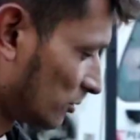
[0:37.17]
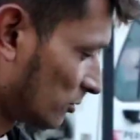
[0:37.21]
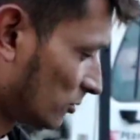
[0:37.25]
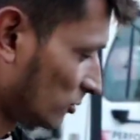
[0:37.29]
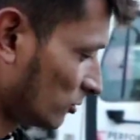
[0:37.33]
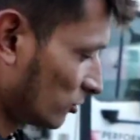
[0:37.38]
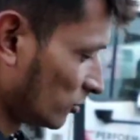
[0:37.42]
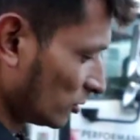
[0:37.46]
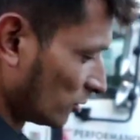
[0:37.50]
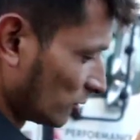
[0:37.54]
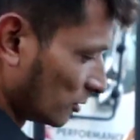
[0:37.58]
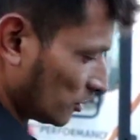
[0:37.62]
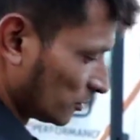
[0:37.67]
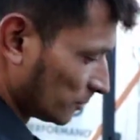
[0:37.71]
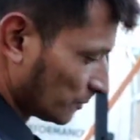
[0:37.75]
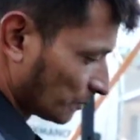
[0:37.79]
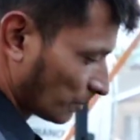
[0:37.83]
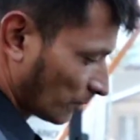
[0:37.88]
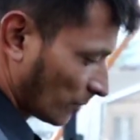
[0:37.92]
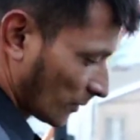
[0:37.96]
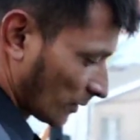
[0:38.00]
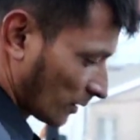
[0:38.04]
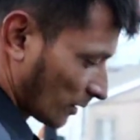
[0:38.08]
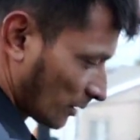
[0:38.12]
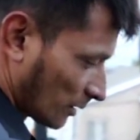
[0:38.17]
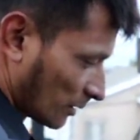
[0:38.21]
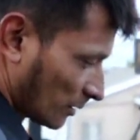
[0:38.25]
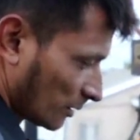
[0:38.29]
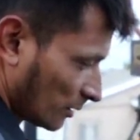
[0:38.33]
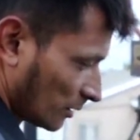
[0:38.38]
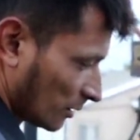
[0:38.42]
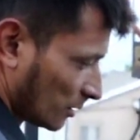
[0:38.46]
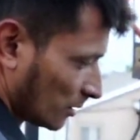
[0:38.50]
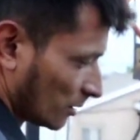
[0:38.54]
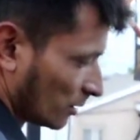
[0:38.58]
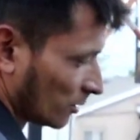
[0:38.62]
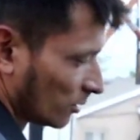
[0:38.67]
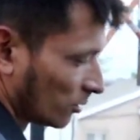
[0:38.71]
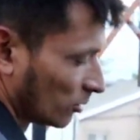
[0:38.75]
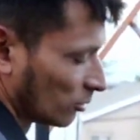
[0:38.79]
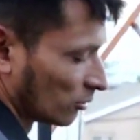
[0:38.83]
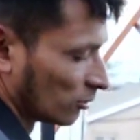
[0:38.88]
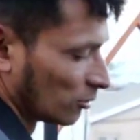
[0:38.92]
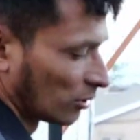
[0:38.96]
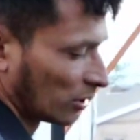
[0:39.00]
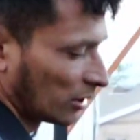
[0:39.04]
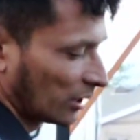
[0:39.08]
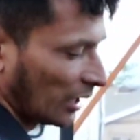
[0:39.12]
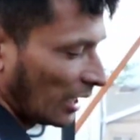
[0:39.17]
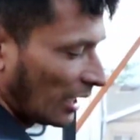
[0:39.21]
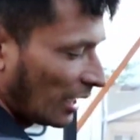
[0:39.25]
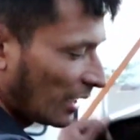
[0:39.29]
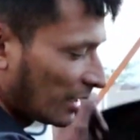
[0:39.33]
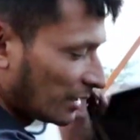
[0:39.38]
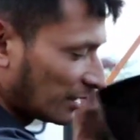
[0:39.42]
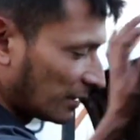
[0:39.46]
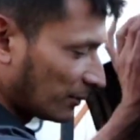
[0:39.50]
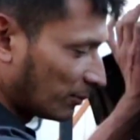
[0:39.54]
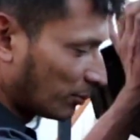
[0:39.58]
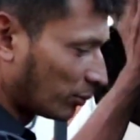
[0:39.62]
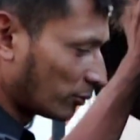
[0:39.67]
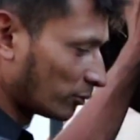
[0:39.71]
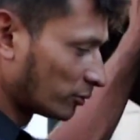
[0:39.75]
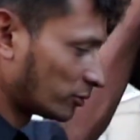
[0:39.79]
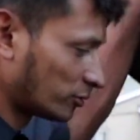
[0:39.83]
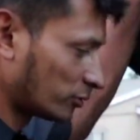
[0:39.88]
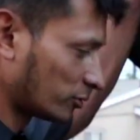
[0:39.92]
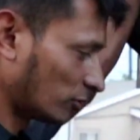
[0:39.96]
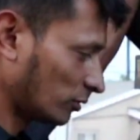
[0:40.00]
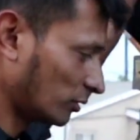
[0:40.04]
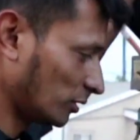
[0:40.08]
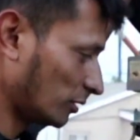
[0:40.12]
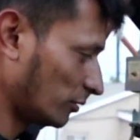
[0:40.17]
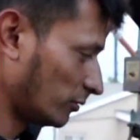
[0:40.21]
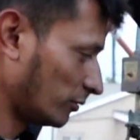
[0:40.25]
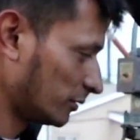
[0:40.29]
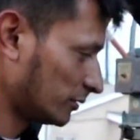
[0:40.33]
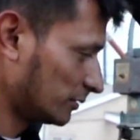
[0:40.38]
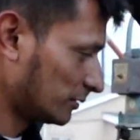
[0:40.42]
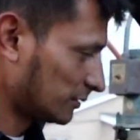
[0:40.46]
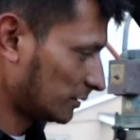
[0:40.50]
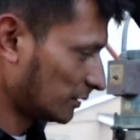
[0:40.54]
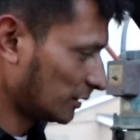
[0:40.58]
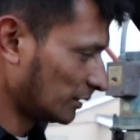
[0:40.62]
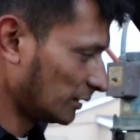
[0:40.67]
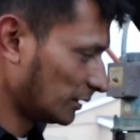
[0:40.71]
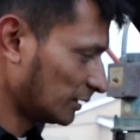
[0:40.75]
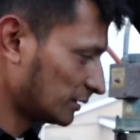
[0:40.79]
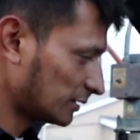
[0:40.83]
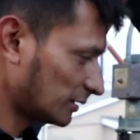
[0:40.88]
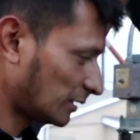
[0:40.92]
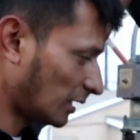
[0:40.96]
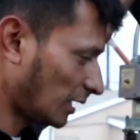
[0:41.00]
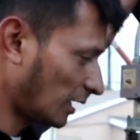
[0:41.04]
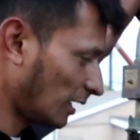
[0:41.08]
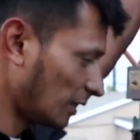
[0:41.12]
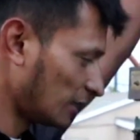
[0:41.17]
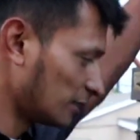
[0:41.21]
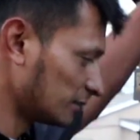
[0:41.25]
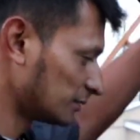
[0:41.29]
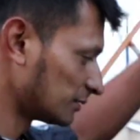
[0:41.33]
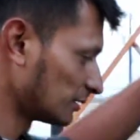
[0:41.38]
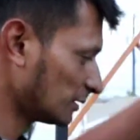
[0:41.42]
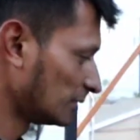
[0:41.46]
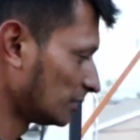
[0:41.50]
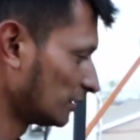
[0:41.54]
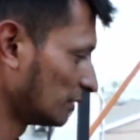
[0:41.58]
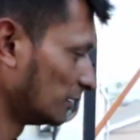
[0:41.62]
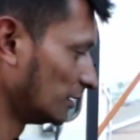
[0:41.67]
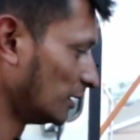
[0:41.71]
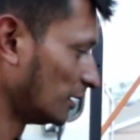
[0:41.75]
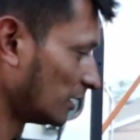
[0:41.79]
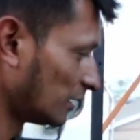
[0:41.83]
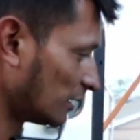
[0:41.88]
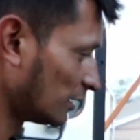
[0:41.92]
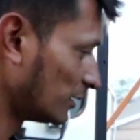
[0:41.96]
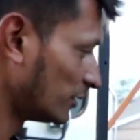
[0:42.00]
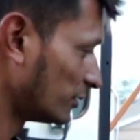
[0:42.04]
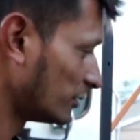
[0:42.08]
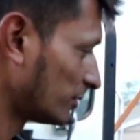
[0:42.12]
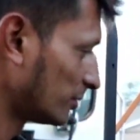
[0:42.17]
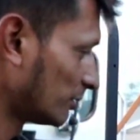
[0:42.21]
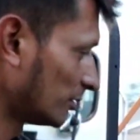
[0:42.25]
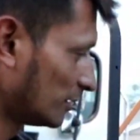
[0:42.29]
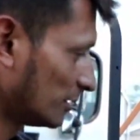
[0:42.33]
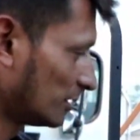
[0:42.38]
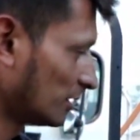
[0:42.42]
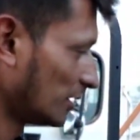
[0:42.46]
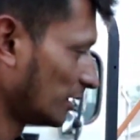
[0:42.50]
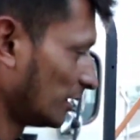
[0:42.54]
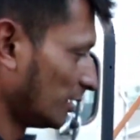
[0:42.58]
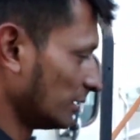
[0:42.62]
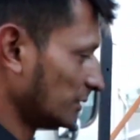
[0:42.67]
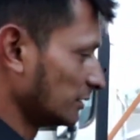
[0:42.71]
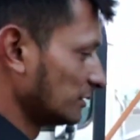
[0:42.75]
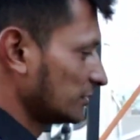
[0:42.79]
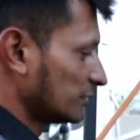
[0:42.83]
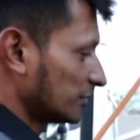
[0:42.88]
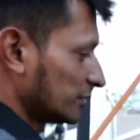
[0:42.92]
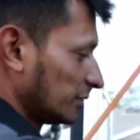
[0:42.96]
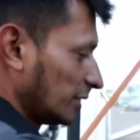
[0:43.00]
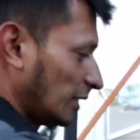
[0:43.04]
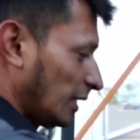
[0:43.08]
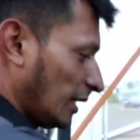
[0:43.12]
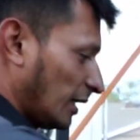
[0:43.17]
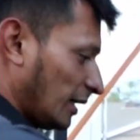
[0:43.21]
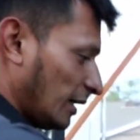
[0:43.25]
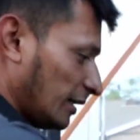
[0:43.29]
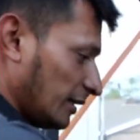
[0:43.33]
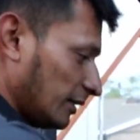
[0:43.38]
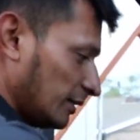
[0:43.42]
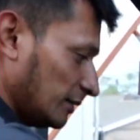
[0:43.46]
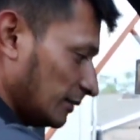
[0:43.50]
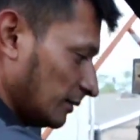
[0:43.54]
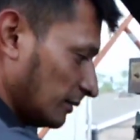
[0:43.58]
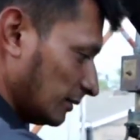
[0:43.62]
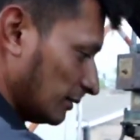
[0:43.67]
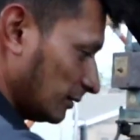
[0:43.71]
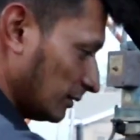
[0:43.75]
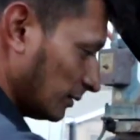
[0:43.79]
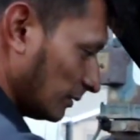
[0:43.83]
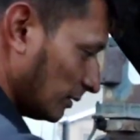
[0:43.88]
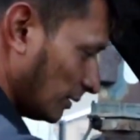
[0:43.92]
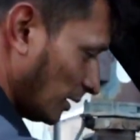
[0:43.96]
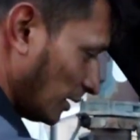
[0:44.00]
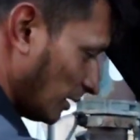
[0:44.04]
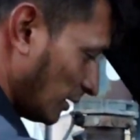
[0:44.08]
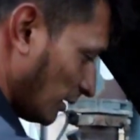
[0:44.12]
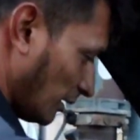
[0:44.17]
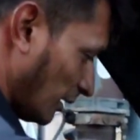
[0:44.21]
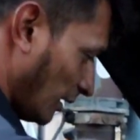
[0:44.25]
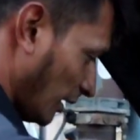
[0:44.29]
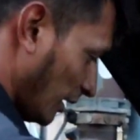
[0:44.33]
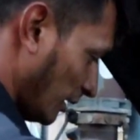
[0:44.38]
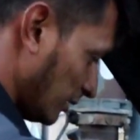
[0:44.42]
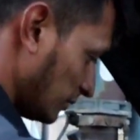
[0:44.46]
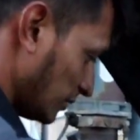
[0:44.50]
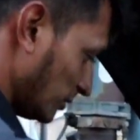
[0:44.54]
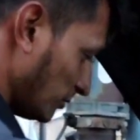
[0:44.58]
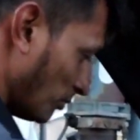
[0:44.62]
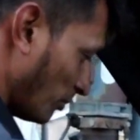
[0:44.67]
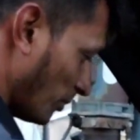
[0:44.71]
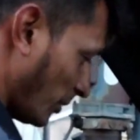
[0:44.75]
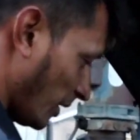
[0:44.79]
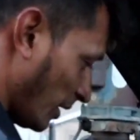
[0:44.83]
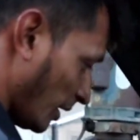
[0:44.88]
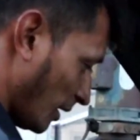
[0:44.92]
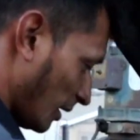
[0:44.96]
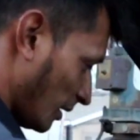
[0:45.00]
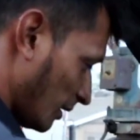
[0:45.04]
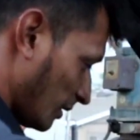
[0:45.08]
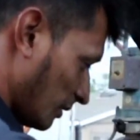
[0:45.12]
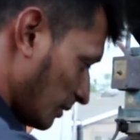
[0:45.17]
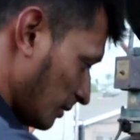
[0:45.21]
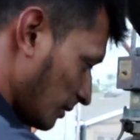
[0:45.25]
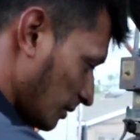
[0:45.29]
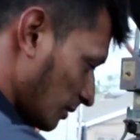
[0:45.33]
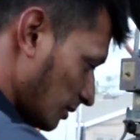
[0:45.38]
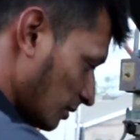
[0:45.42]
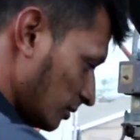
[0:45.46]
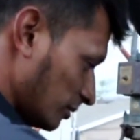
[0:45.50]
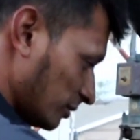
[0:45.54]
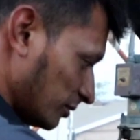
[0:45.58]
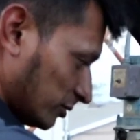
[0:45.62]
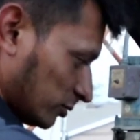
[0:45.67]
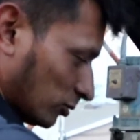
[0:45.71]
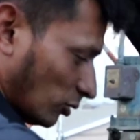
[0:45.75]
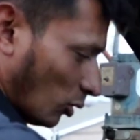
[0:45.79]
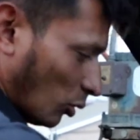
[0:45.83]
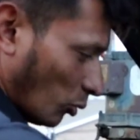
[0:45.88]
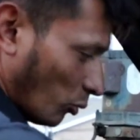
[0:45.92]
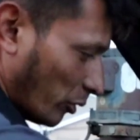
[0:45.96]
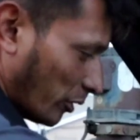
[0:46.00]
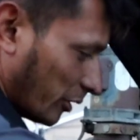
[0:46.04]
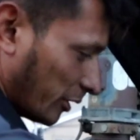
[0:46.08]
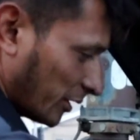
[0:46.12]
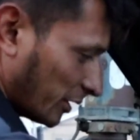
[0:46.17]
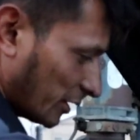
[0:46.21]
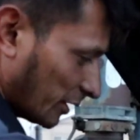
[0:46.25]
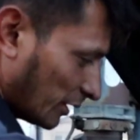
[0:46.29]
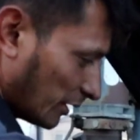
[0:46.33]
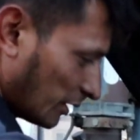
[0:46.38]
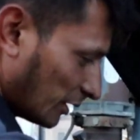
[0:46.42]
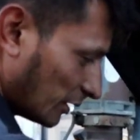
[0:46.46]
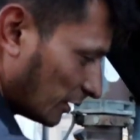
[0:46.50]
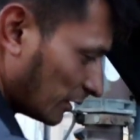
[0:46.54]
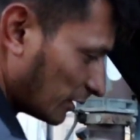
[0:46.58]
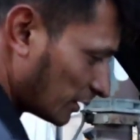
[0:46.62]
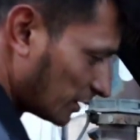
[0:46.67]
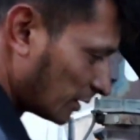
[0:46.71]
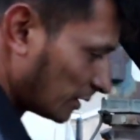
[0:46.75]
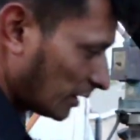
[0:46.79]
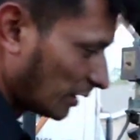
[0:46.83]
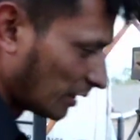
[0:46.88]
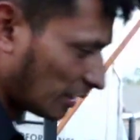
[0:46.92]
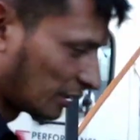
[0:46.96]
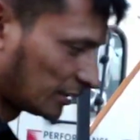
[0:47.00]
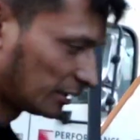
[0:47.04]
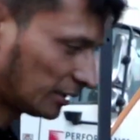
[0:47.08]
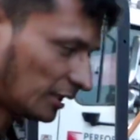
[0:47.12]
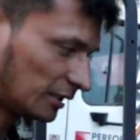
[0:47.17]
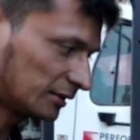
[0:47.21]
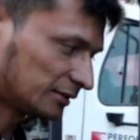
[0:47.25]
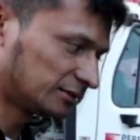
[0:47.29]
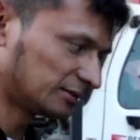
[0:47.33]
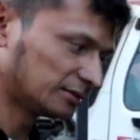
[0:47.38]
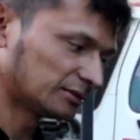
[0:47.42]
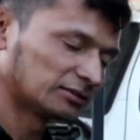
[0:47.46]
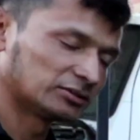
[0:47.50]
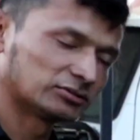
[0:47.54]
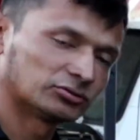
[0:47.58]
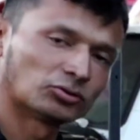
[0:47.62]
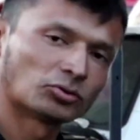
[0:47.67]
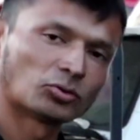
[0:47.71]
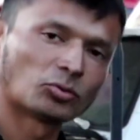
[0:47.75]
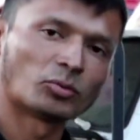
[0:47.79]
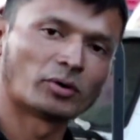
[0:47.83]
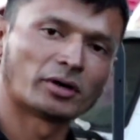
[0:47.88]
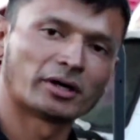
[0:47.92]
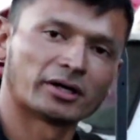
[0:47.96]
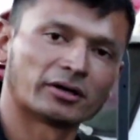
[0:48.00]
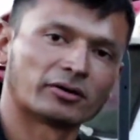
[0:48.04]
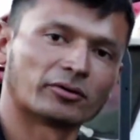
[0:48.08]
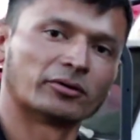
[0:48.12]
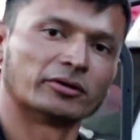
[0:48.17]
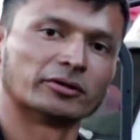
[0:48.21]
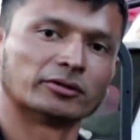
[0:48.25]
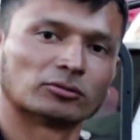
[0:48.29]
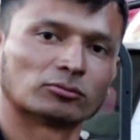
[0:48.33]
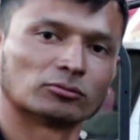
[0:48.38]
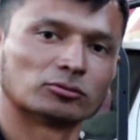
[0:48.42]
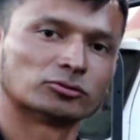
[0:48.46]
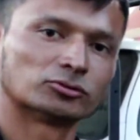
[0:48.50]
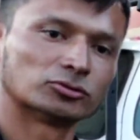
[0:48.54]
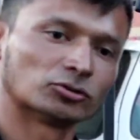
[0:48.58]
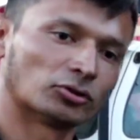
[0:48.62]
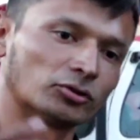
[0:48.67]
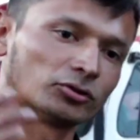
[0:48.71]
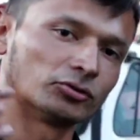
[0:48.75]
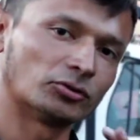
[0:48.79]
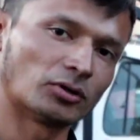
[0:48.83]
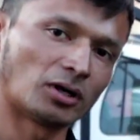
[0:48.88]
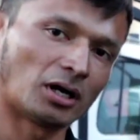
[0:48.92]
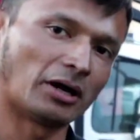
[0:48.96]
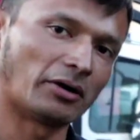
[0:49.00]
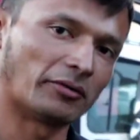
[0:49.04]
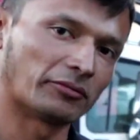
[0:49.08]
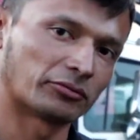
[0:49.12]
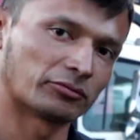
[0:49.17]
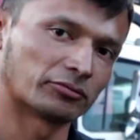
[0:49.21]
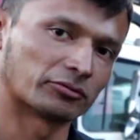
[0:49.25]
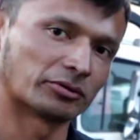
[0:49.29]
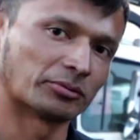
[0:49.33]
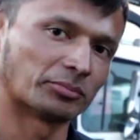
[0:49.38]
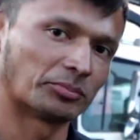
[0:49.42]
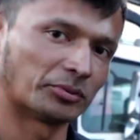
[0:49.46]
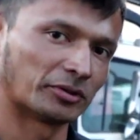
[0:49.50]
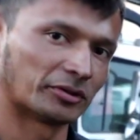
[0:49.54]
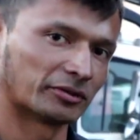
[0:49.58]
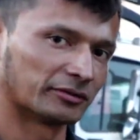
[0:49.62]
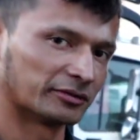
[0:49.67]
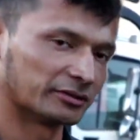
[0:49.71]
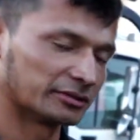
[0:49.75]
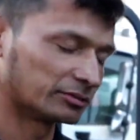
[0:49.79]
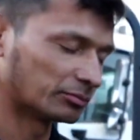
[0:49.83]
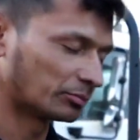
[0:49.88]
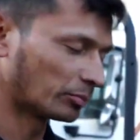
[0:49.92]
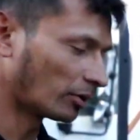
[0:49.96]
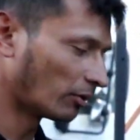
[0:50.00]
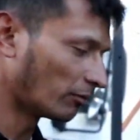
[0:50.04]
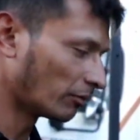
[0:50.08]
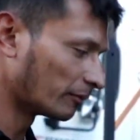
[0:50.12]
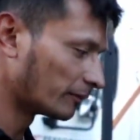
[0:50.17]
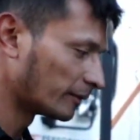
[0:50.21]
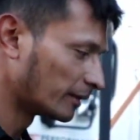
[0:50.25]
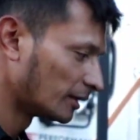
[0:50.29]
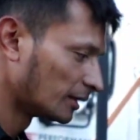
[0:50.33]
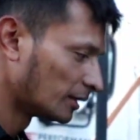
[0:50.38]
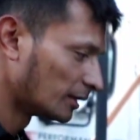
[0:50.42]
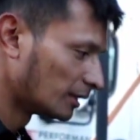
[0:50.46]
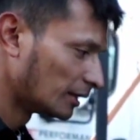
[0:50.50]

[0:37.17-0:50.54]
So to locate the boost solenoids, in this case they're inside the engine bay somewhere in here, and that's the reason why I'm going to show you how to repair this problem.